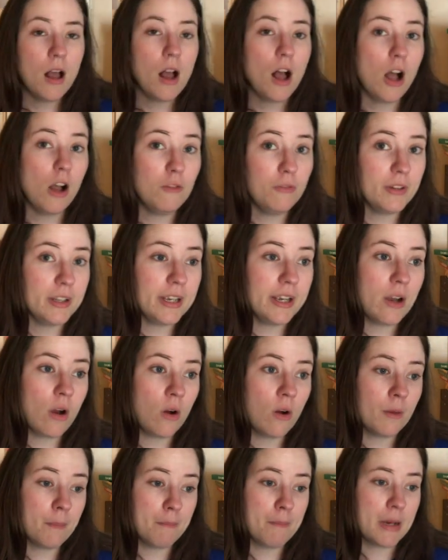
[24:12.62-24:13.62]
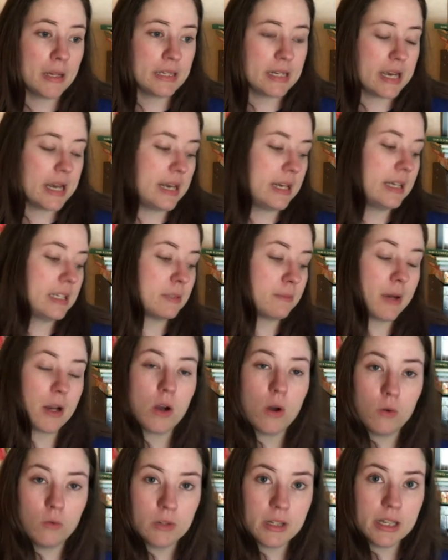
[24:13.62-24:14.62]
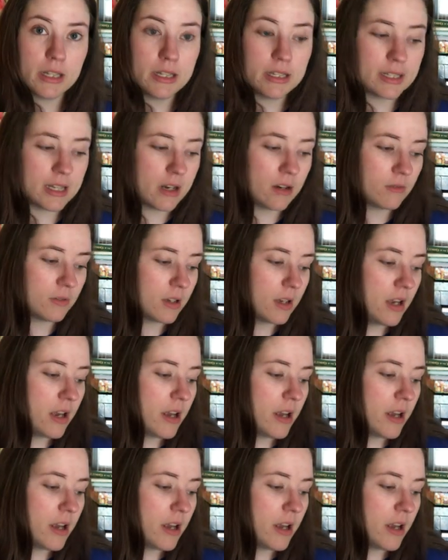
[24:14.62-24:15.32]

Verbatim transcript: Hopefully on Monday is my goal to get these out.